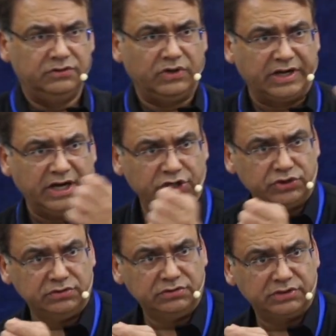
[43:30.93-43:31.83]
you're gonna
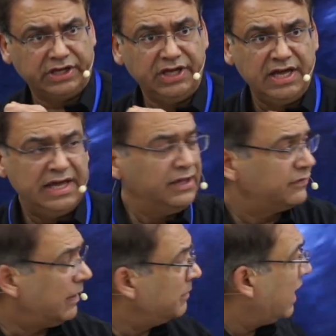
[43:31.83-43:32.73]
do, okay?
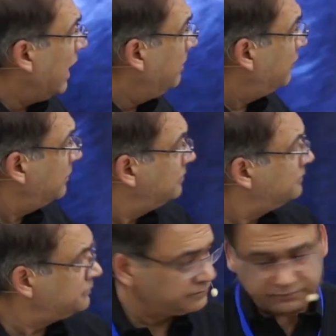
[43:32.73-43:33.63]
Sometimes,
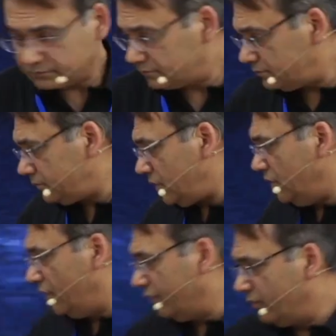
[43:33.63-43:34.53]

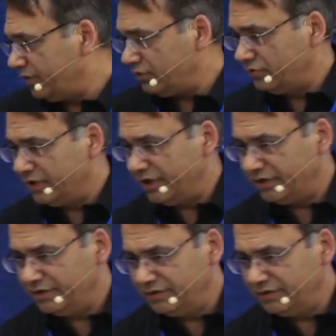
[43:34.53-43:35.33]
oh, it went through that.